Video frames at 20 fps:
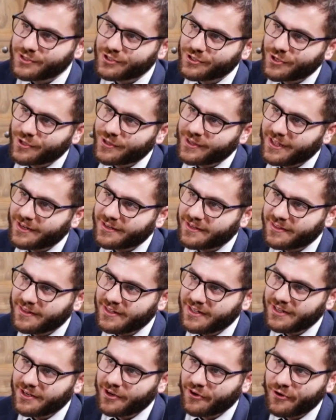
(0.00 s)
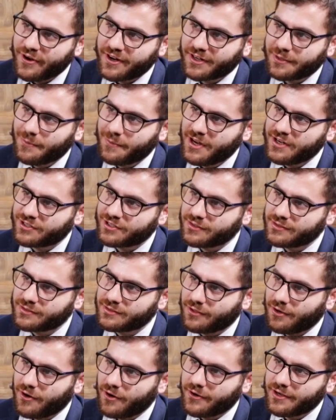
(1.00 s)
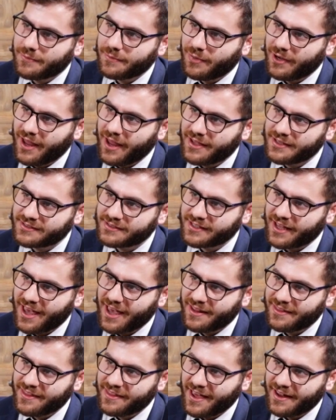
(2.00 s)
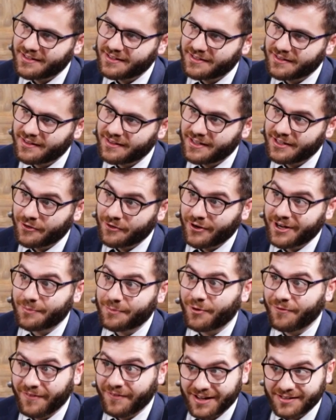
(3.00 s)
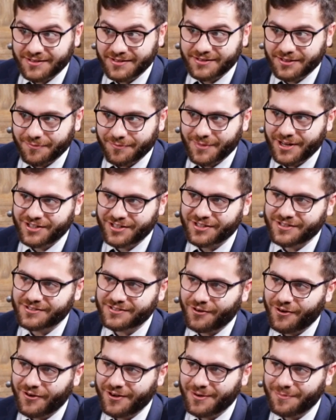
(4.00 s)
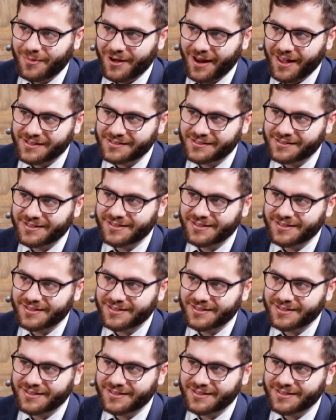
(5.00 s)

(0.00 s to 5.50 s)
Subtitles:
ensure that the correct measures are in place and that the correct preventative measures are in place.